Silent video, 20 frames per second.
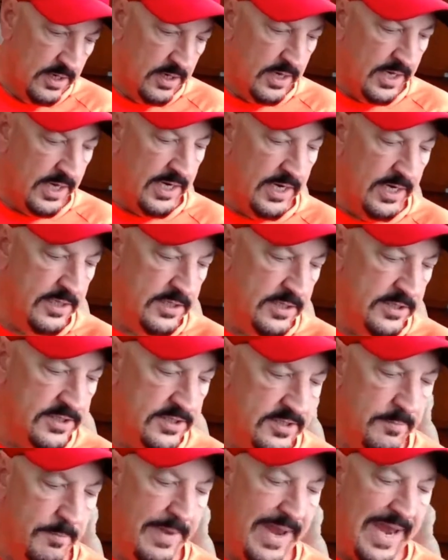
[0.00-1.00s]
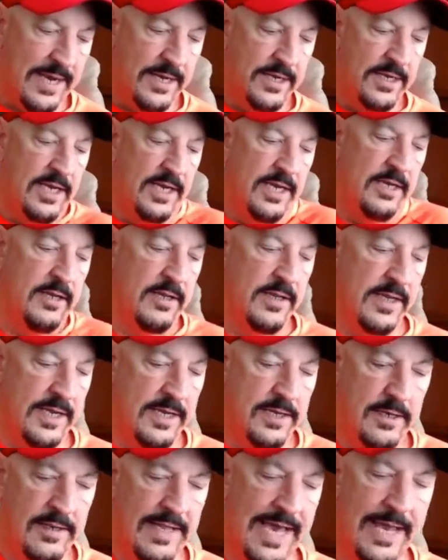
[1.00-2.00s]
He is demanding
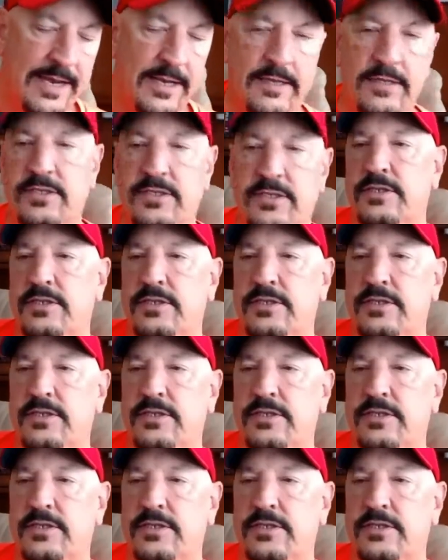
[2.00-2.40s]
that that